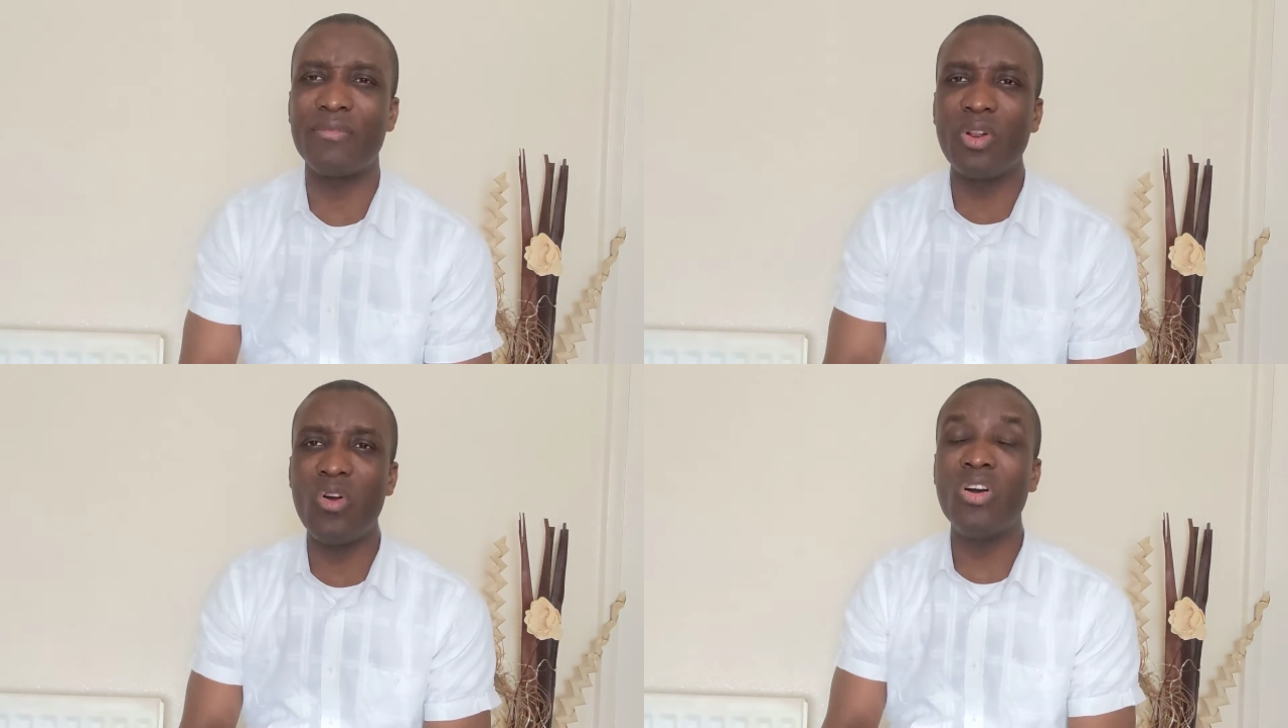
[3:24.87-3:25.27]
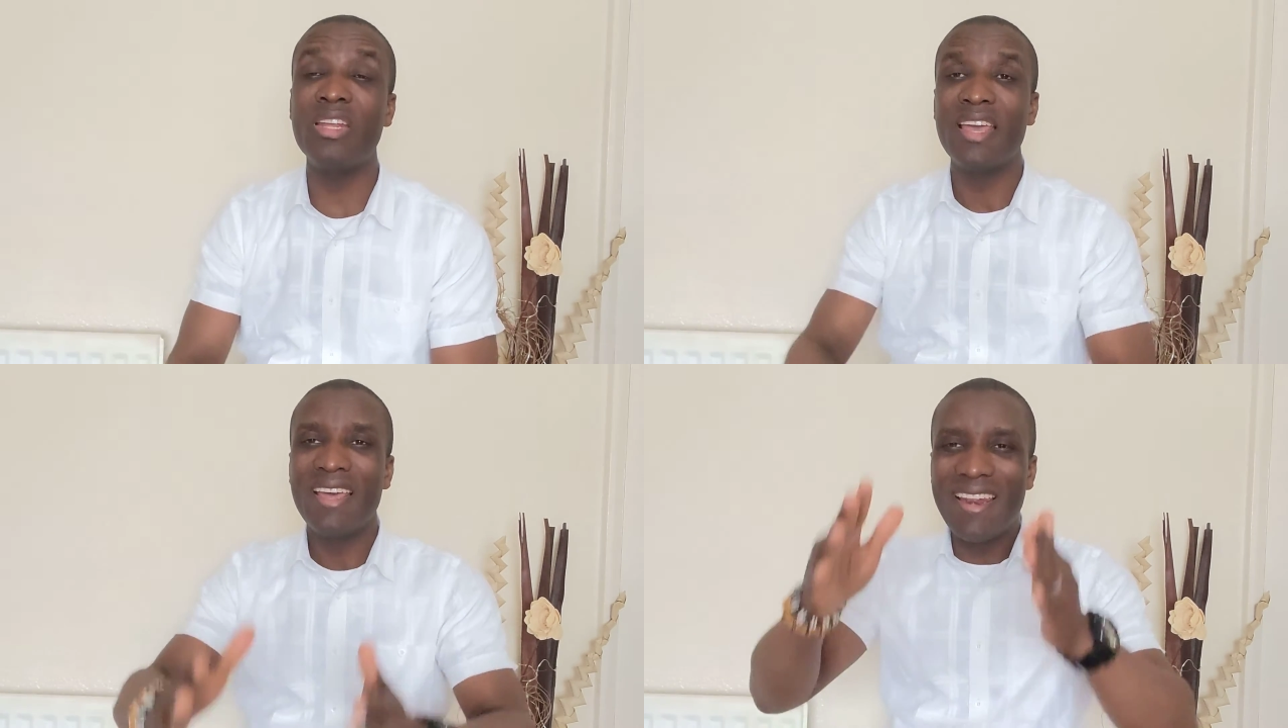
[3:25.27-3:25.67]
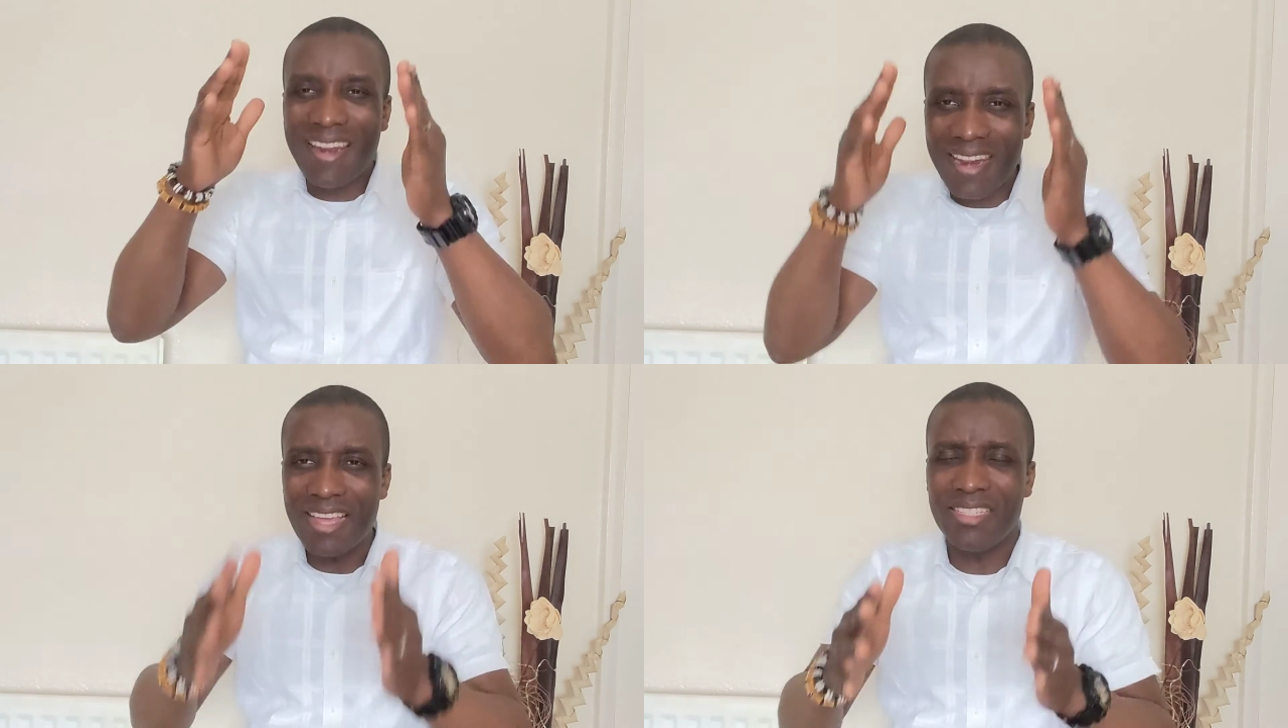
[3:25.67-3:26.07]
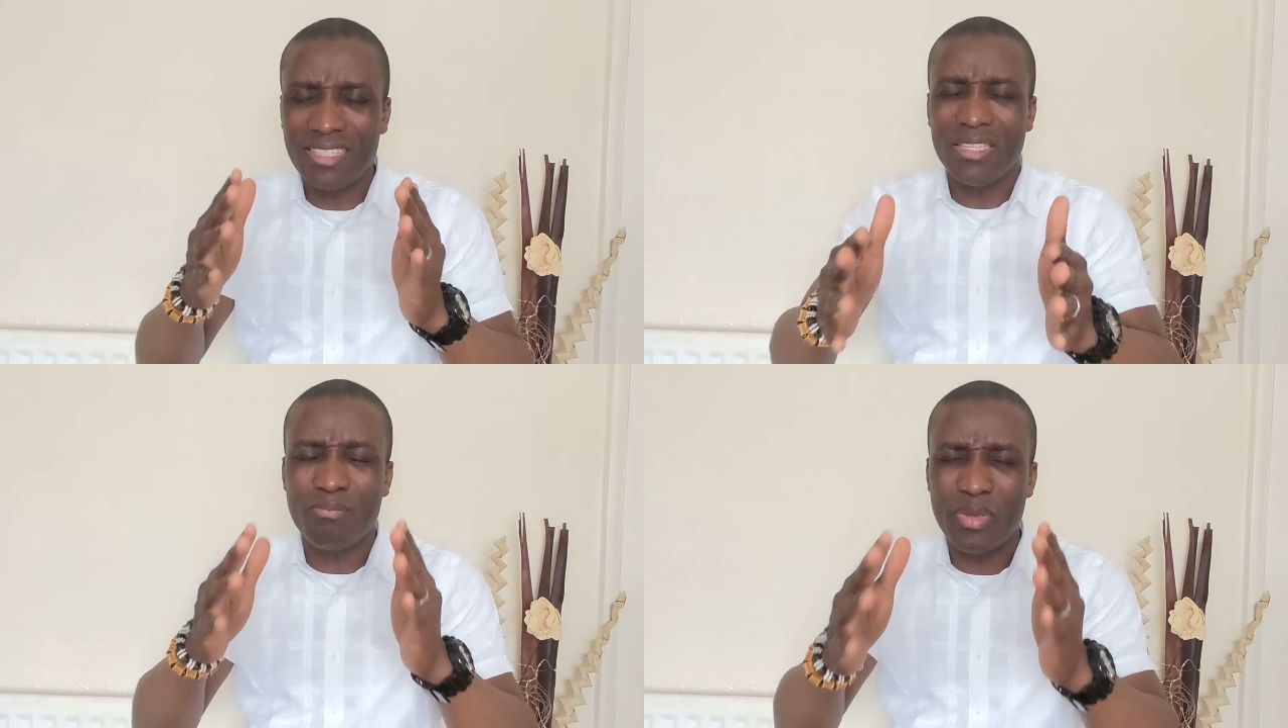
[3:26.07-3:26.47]
Lord,
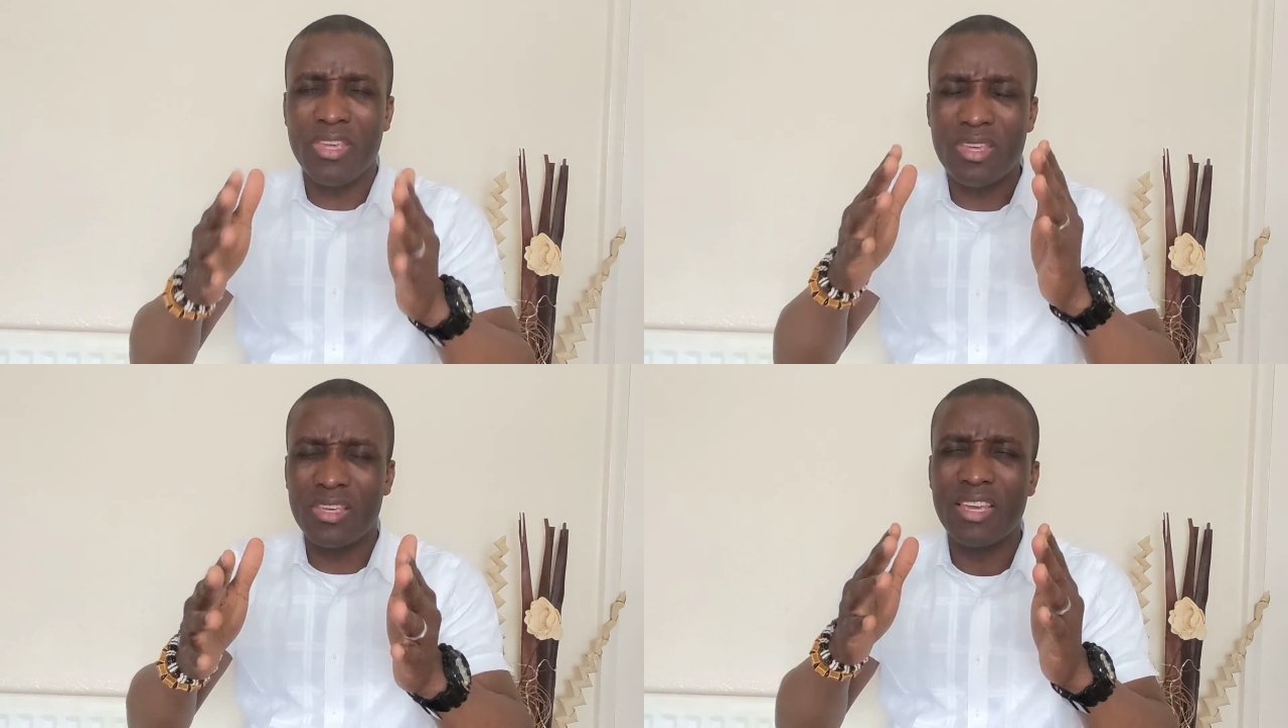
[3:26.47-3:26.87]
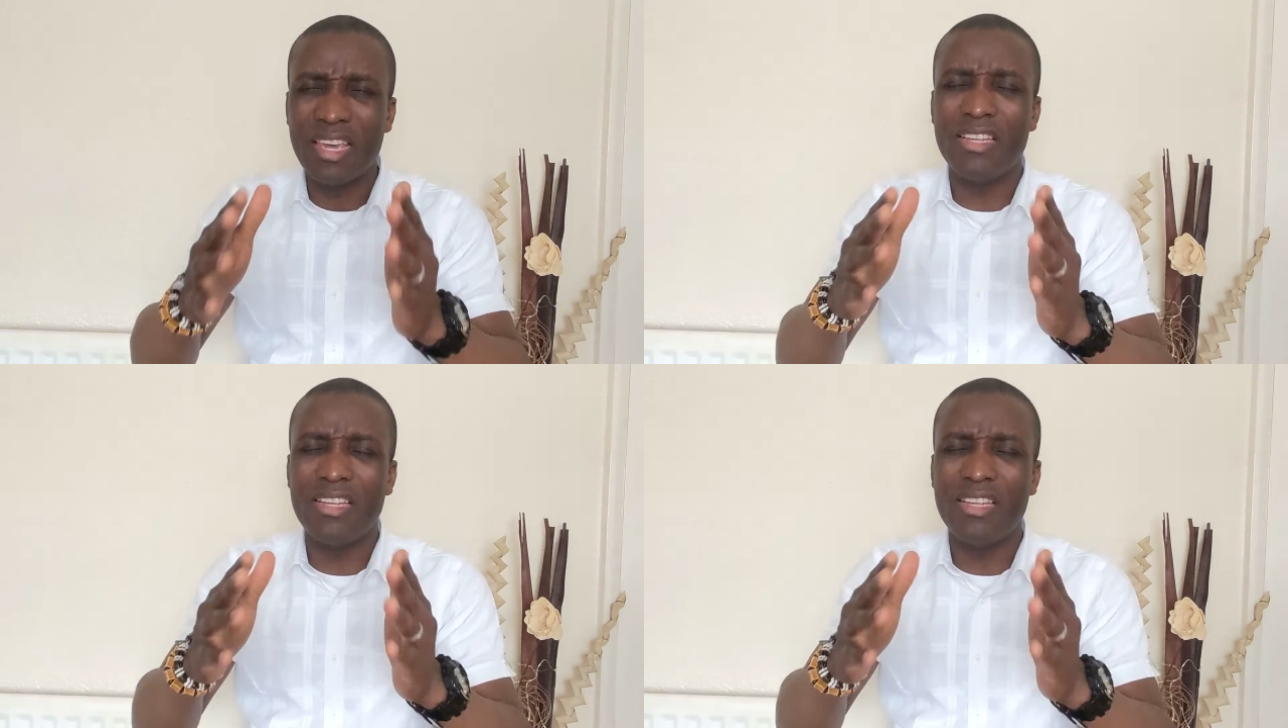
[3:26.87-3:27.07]
let it be